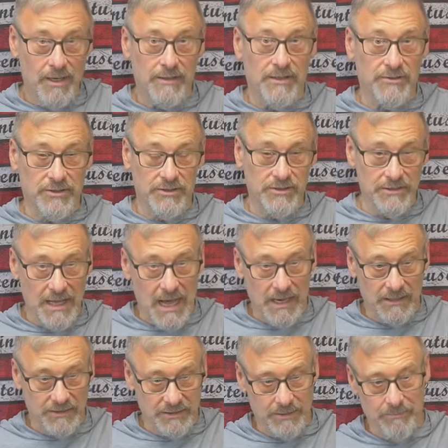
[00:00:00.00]
This is not
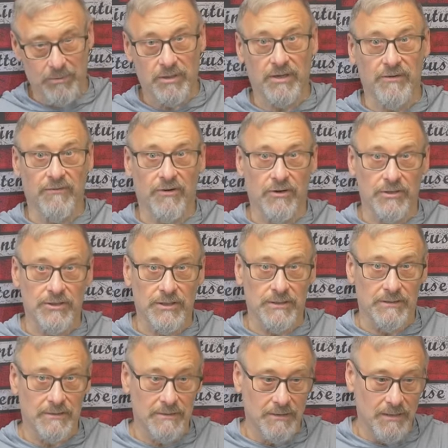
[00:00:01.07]
a simple
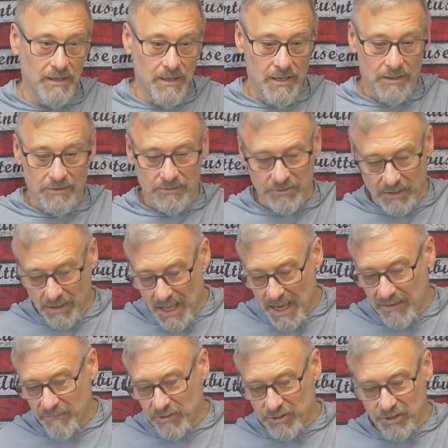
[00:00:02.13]
conversion. There's a
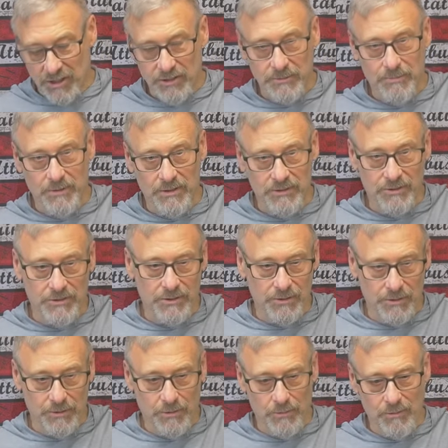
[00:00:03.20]
lot of adjustments to
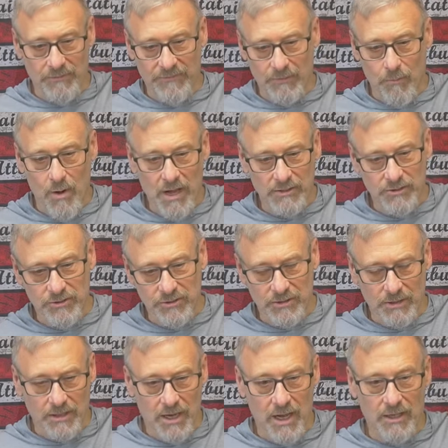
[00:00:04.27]
do. If you watch
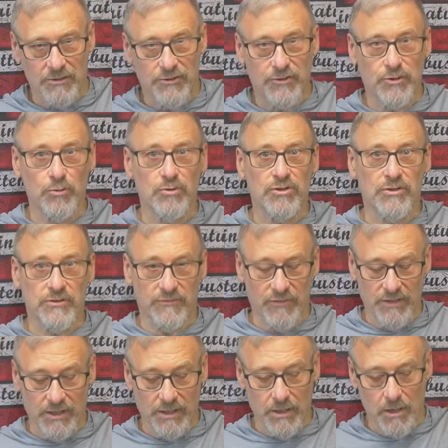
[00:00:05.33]
uh, Such's
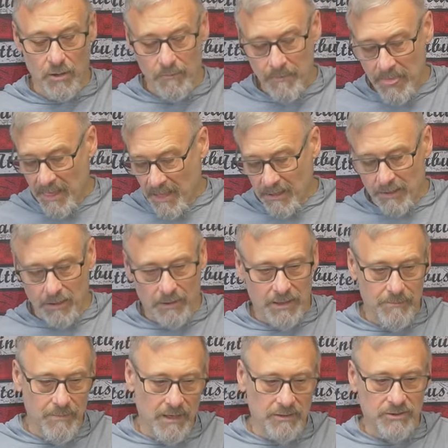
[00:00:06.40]
video, you know he
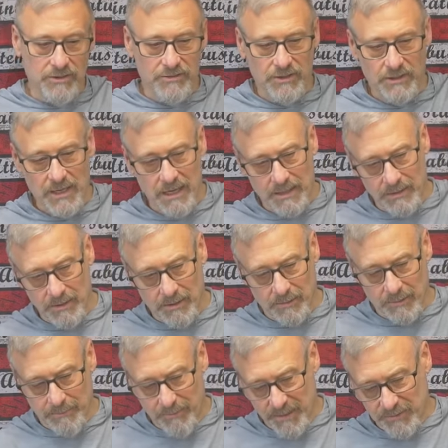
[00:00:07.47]
mentions you got you know
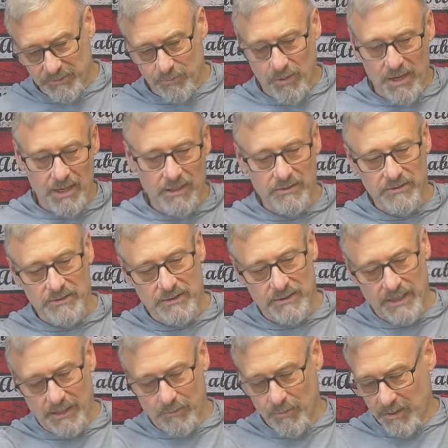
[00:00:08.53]
the best way is to
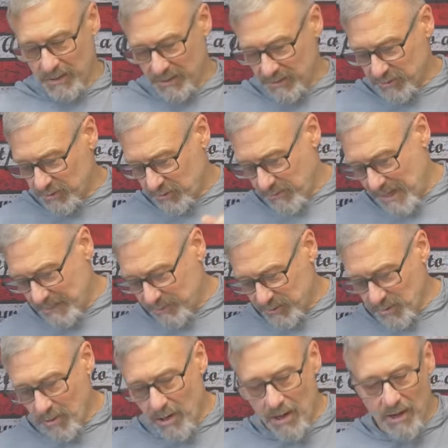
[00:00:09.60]
take one of these straps
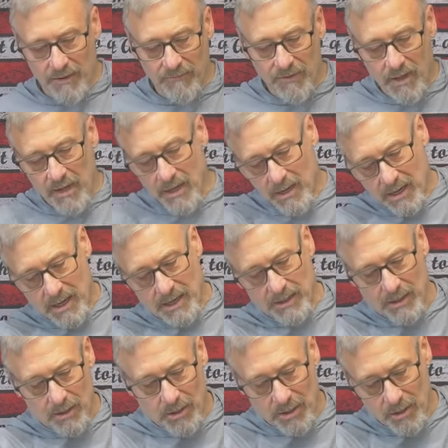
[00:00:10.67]
off, kind of